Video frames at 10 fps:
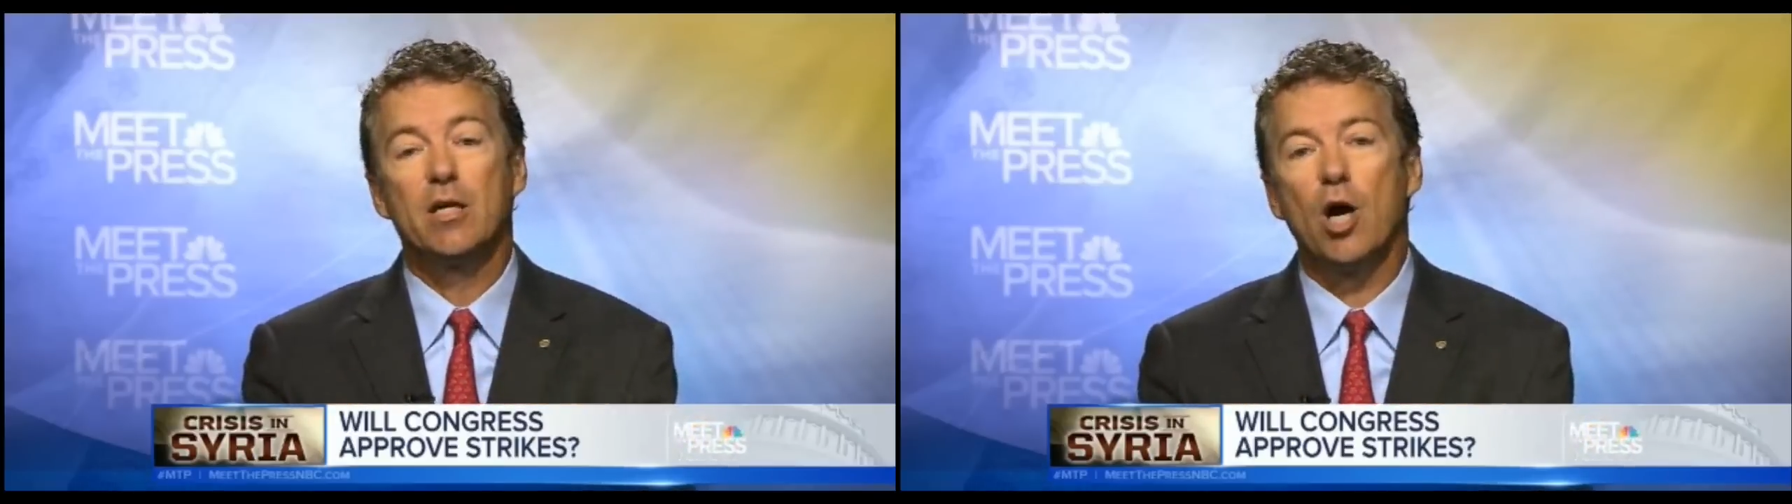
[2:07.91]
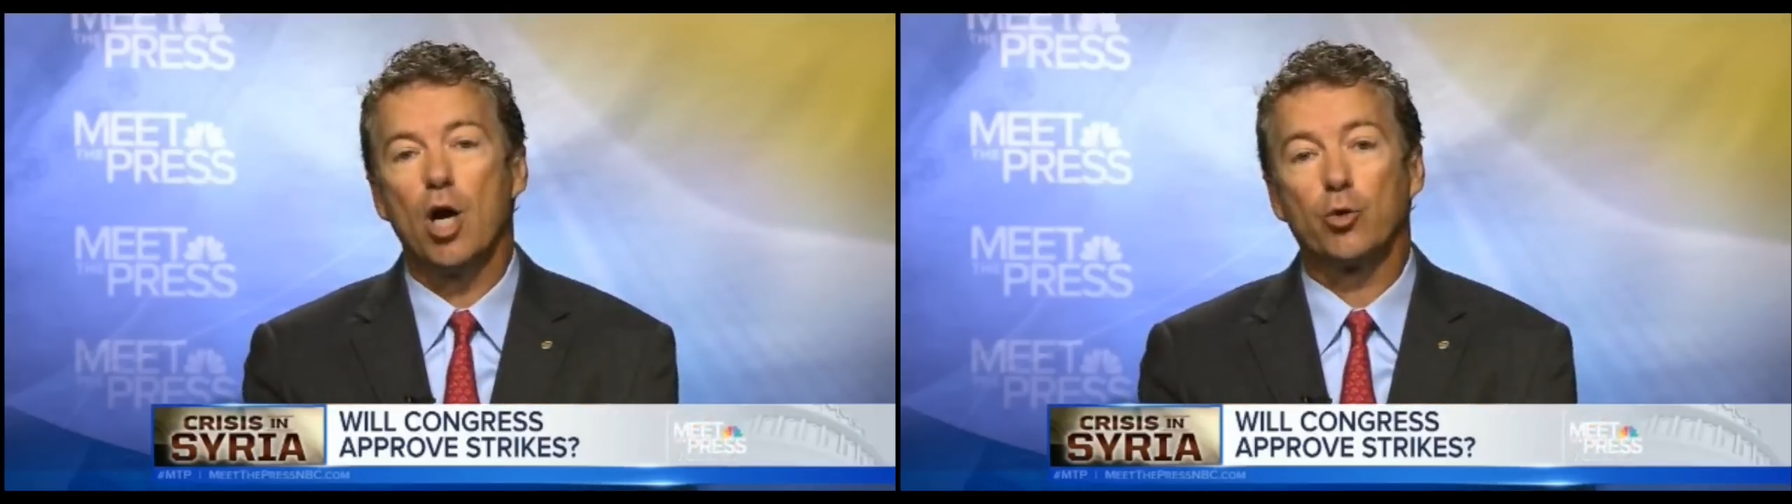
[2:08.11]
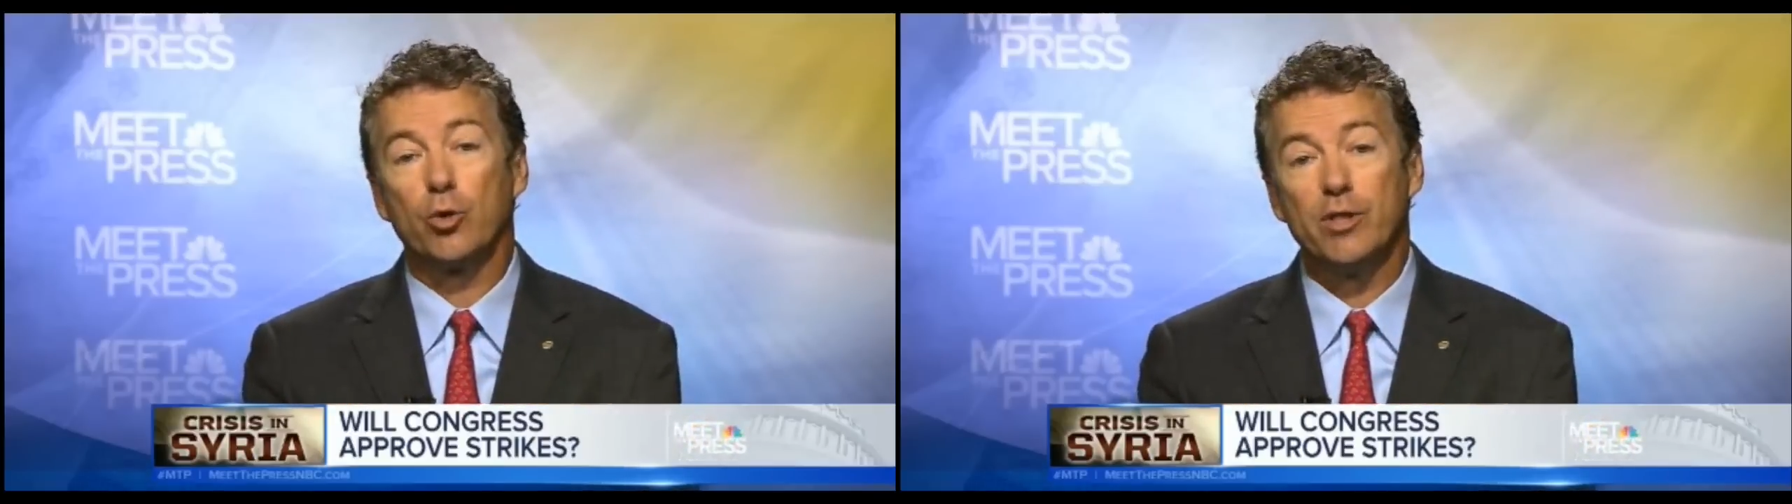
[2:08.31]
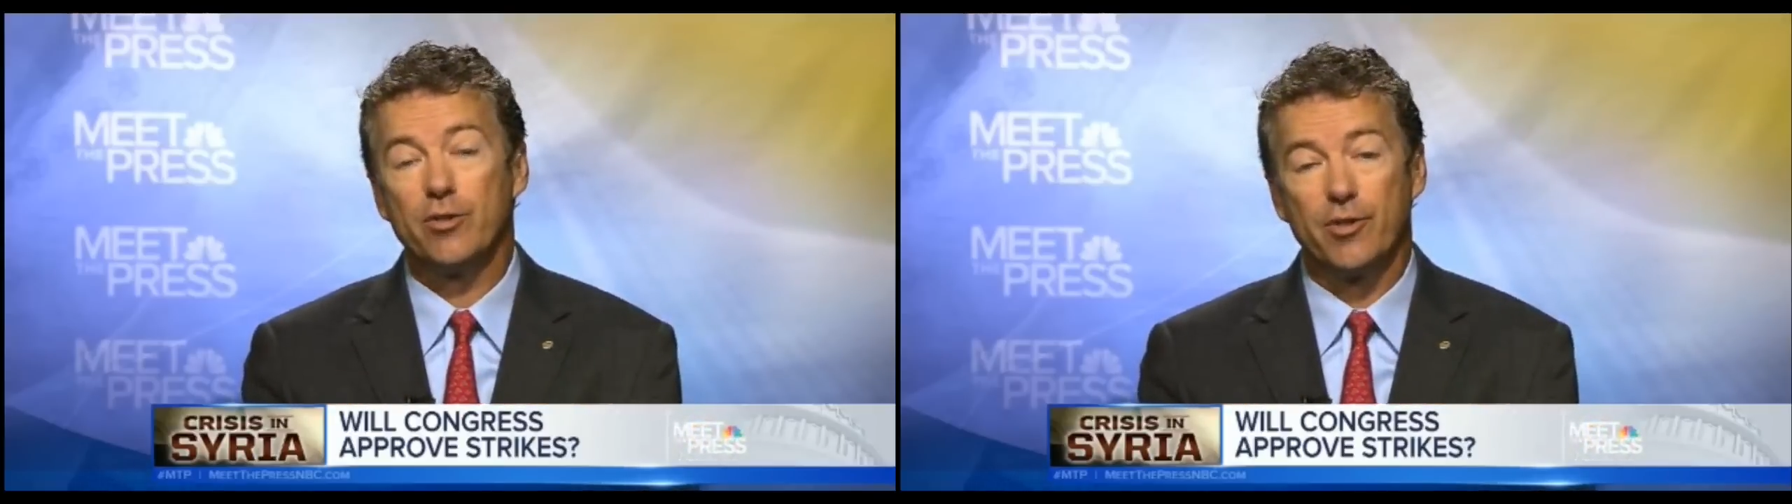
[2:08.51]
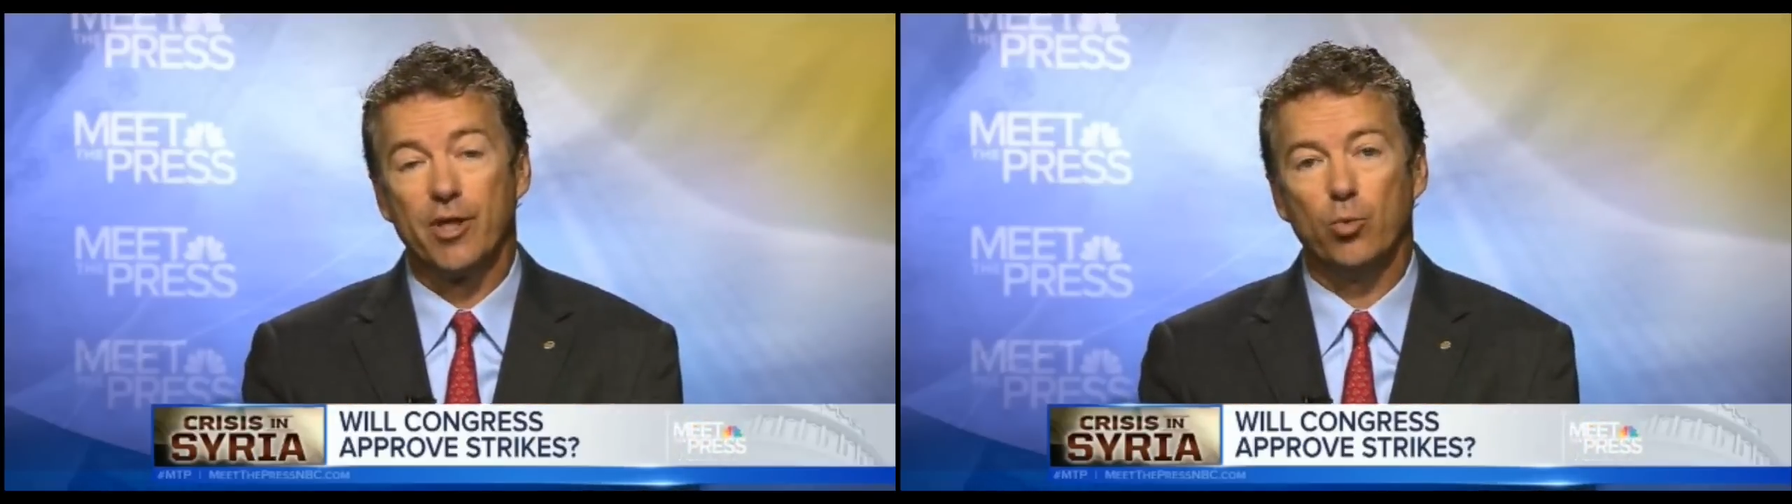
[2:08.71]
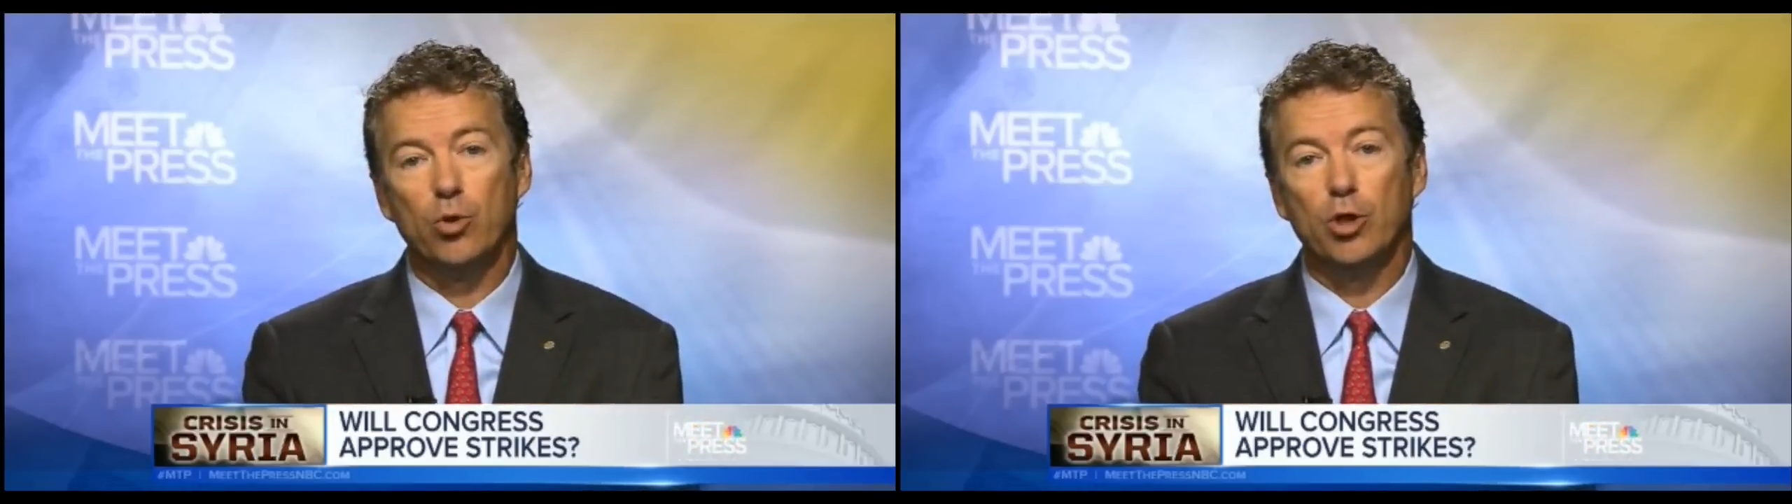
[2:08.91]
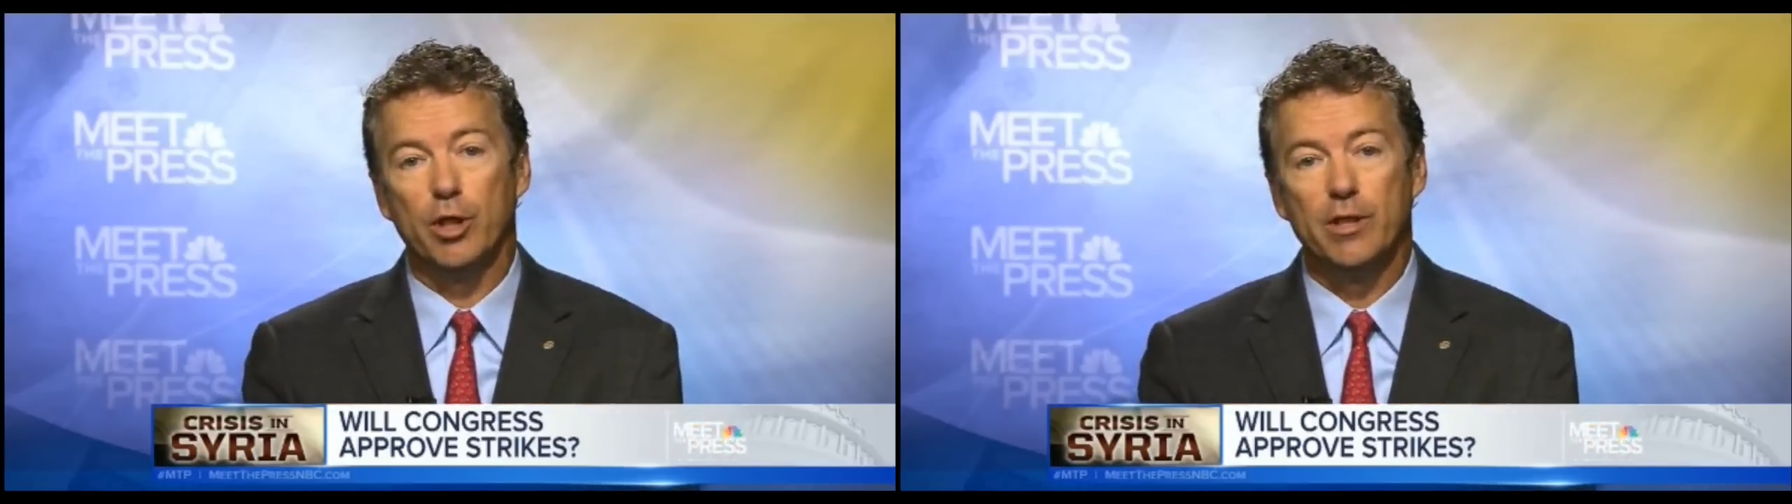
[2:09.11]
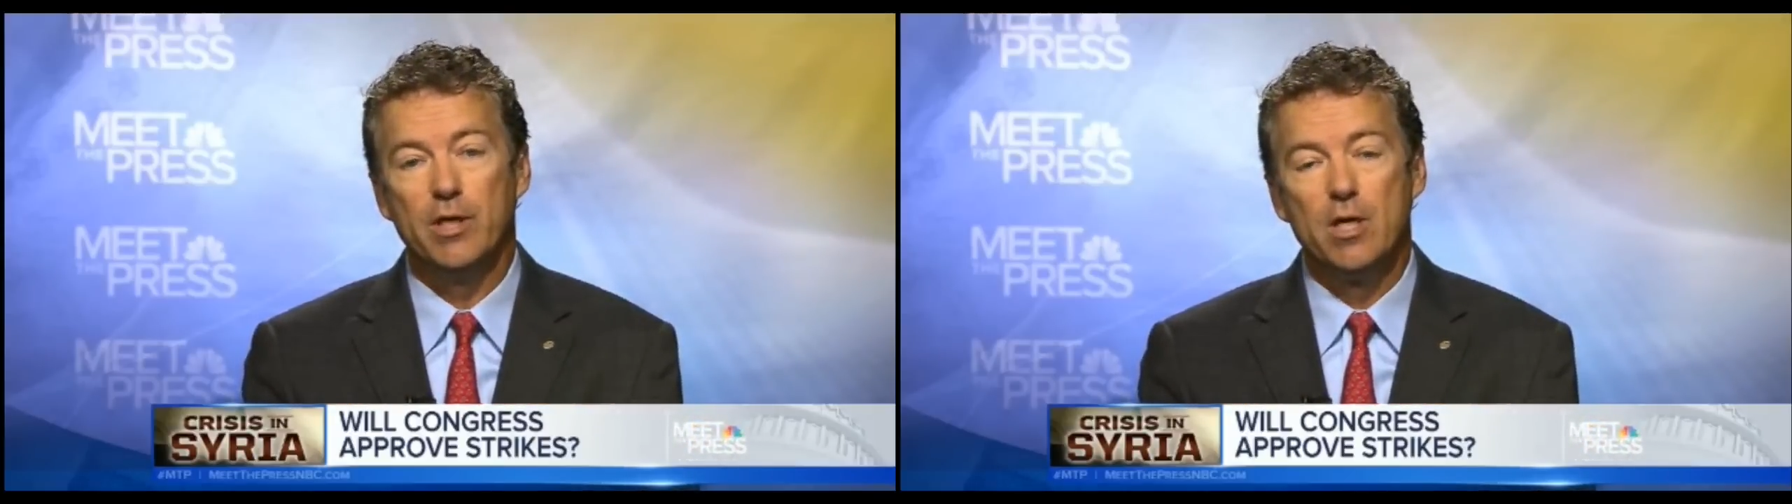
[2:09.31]
concrete that they
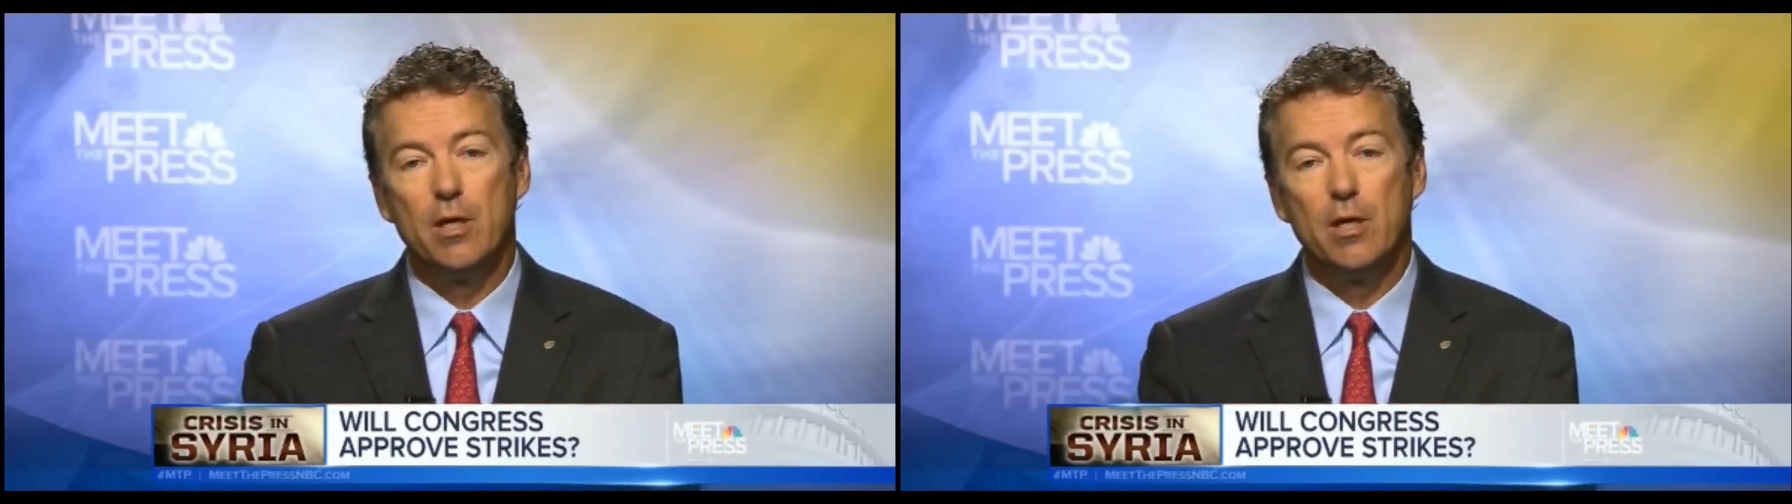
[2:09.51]
would.